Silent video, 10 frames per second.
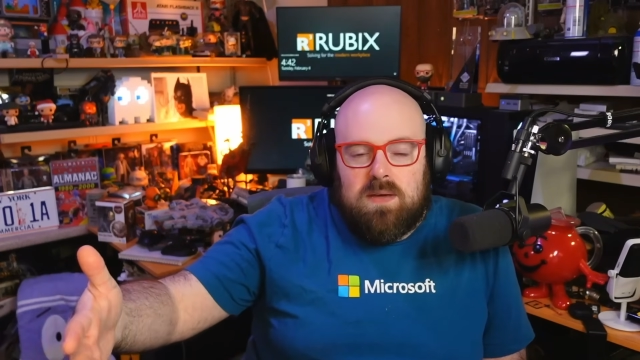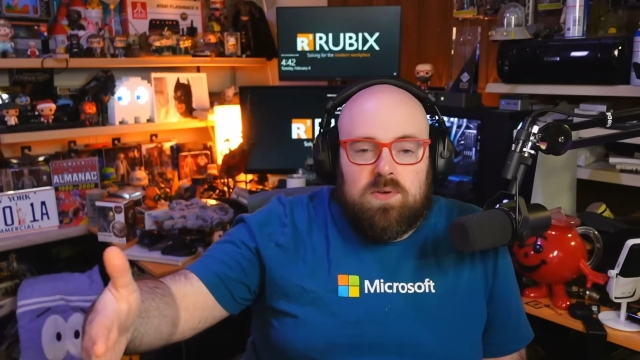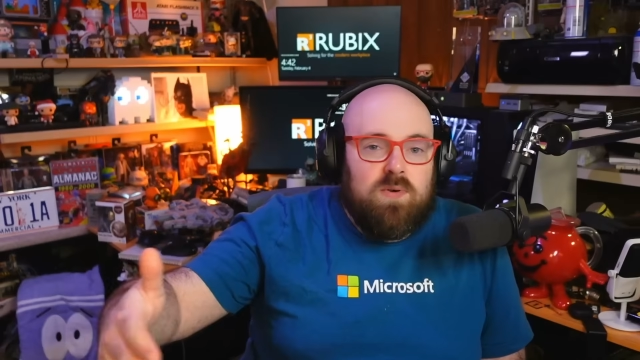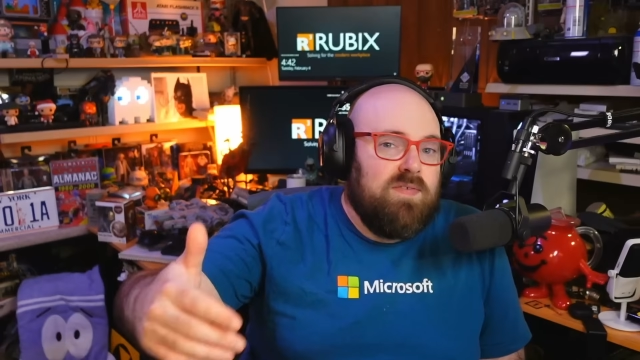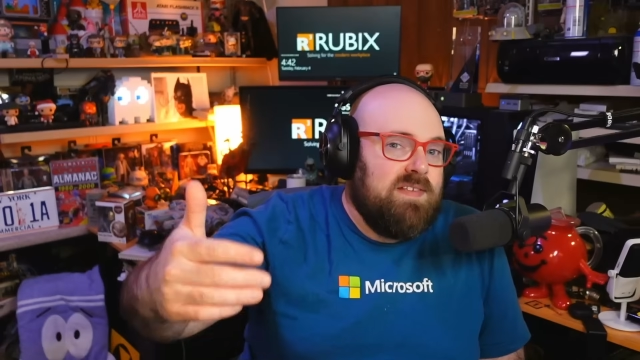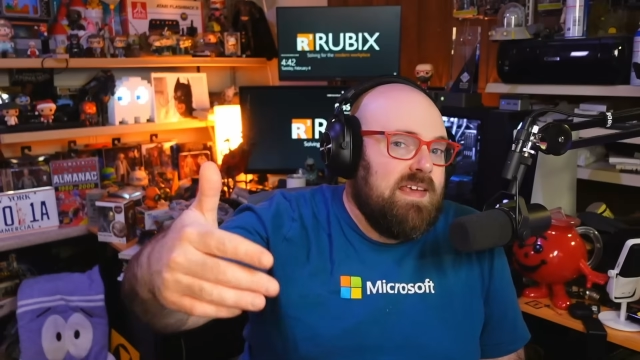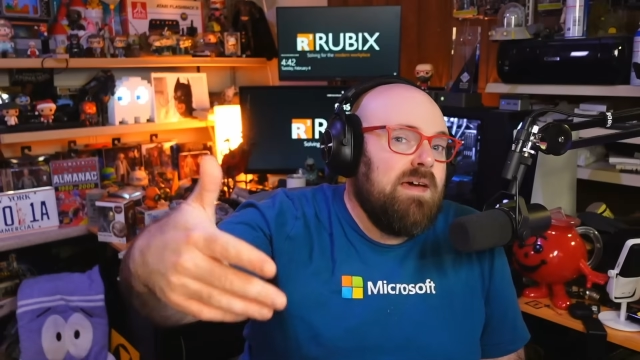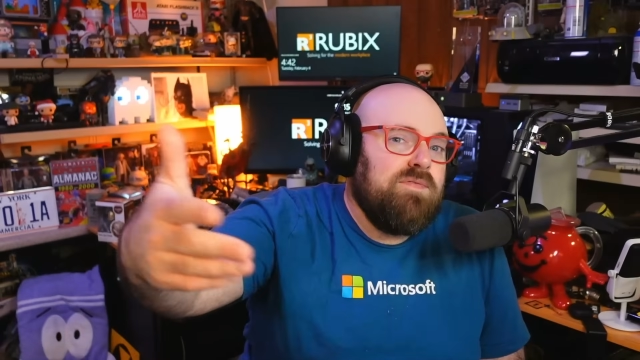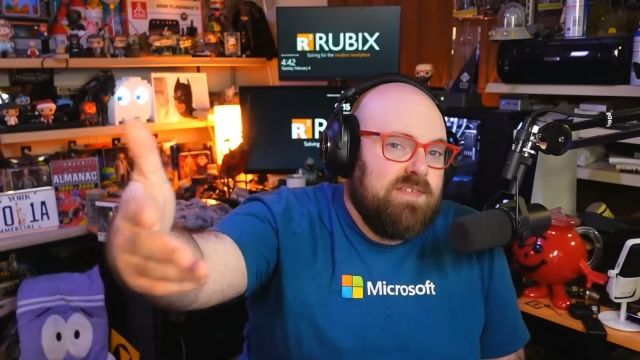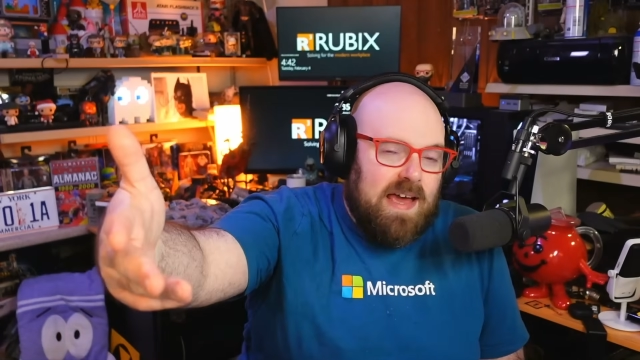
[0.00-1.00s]
Maybe you have a
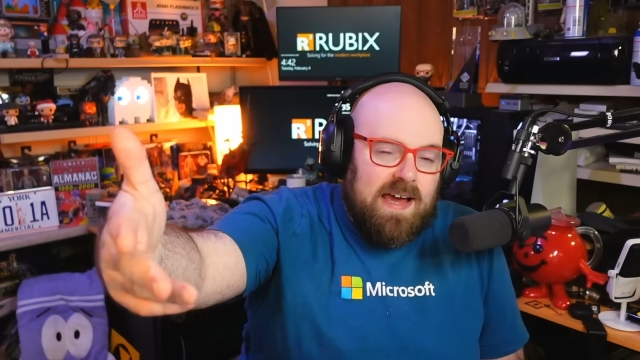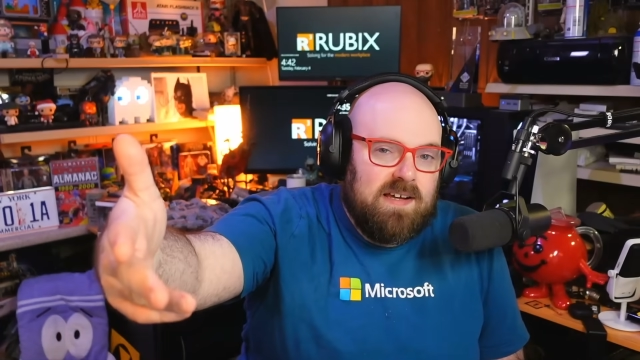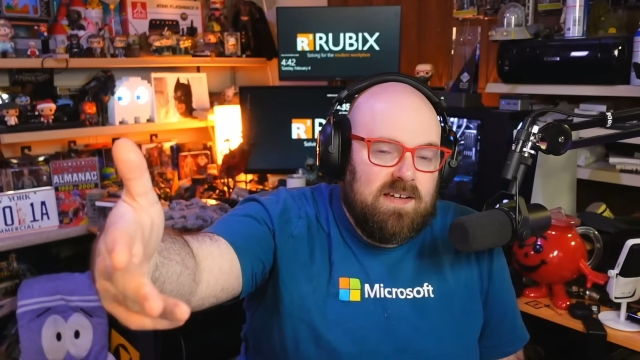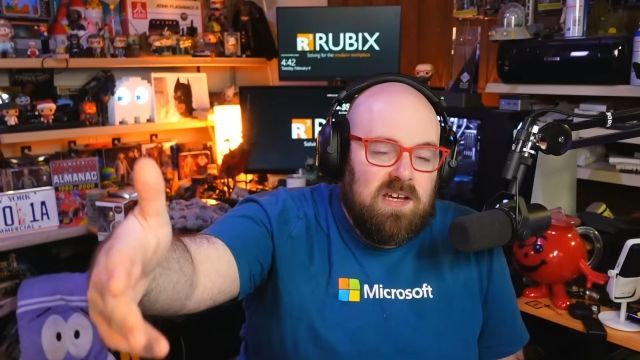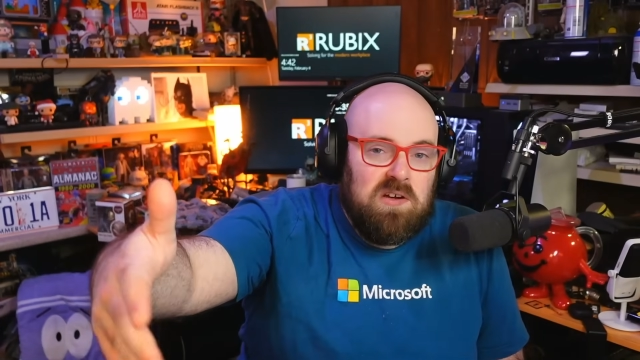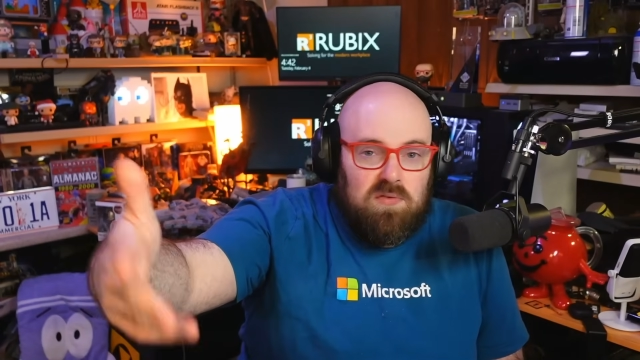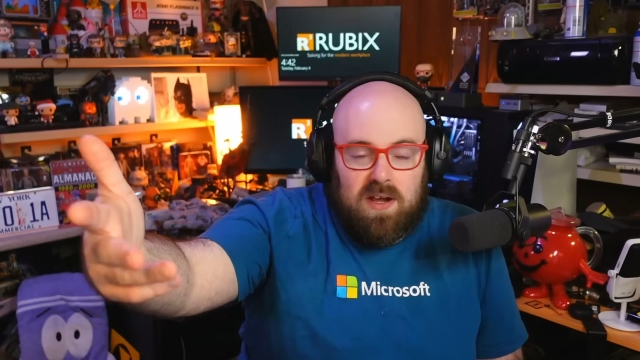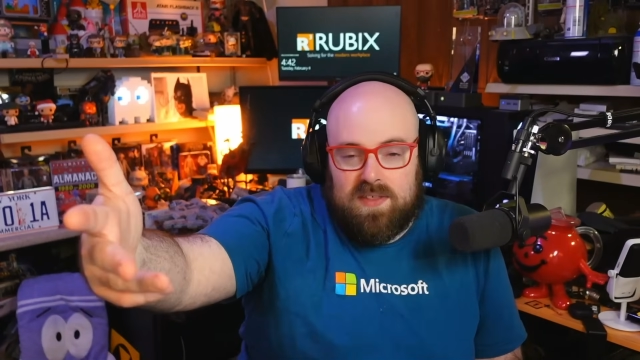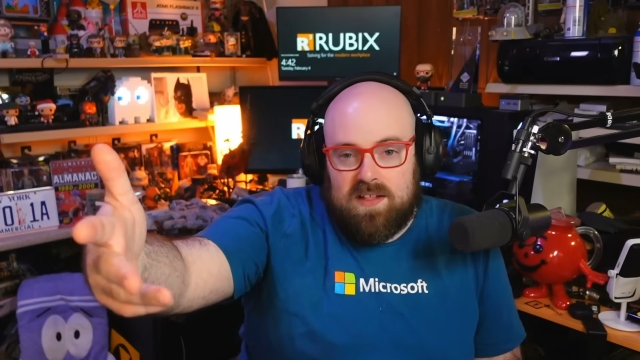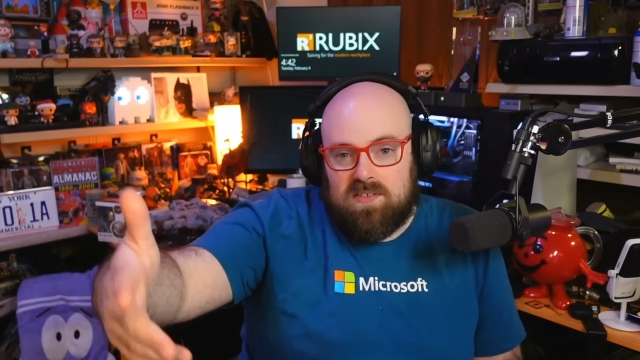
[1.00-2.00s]
dev tag,
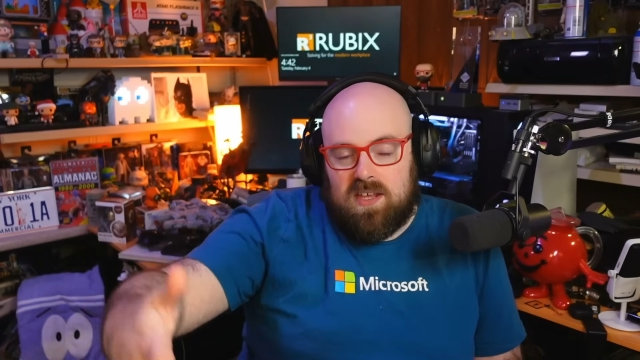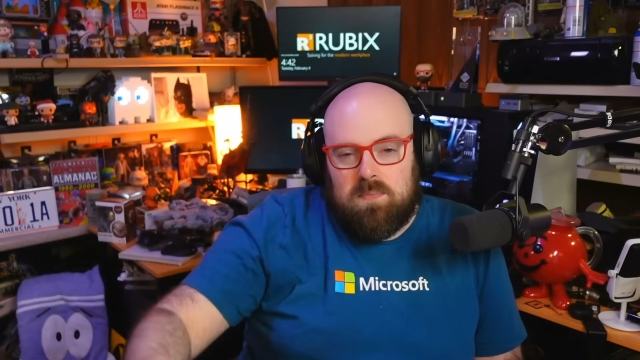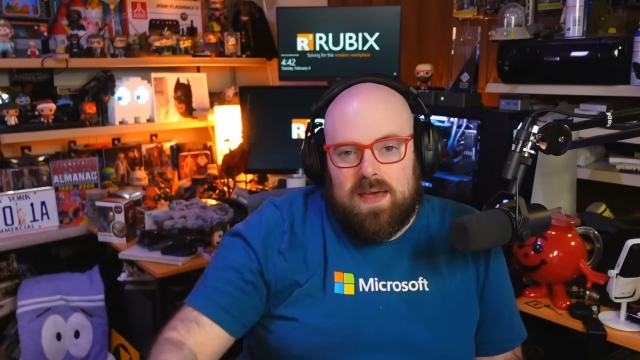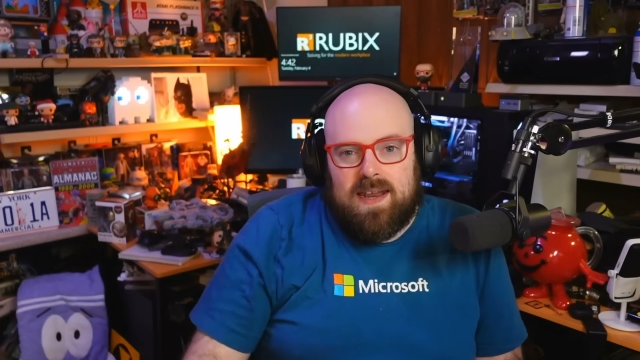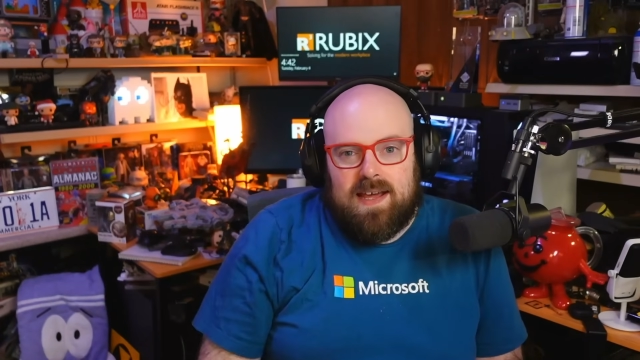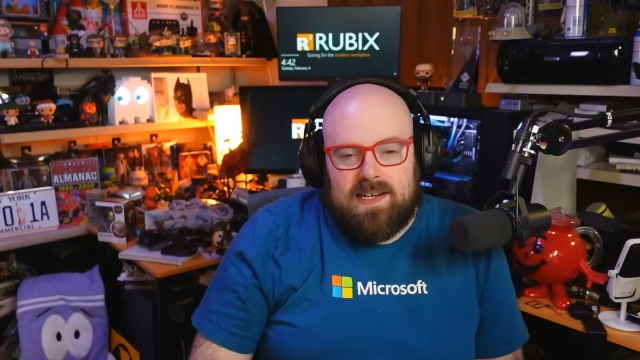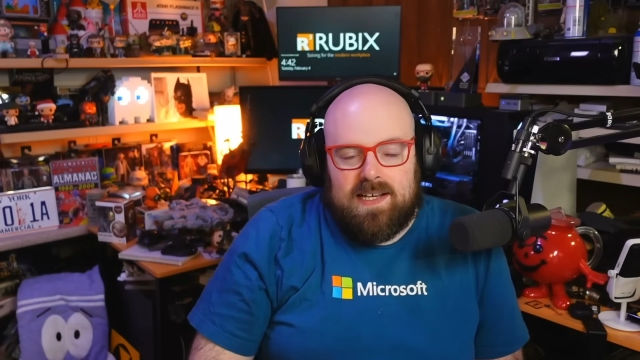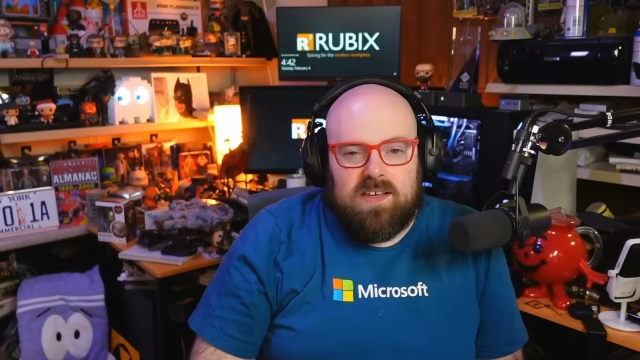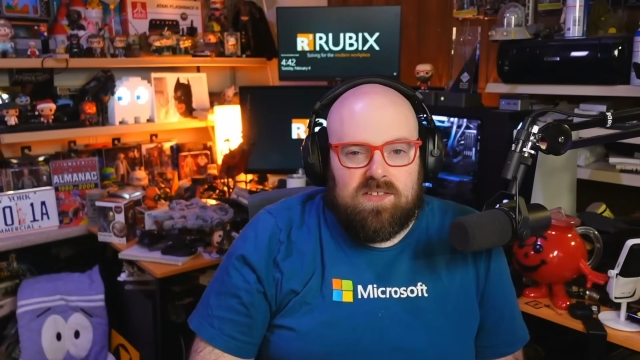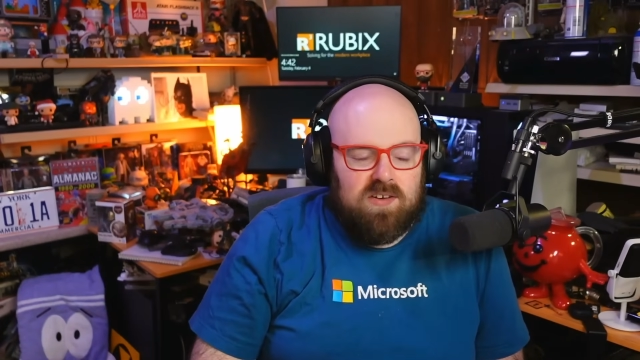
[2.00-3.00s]
right? That's not a bad
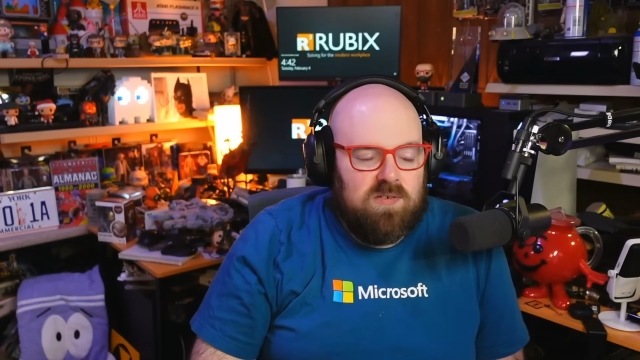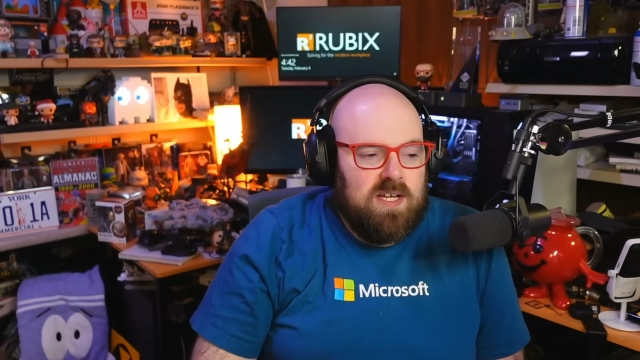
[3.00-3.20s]
idea. So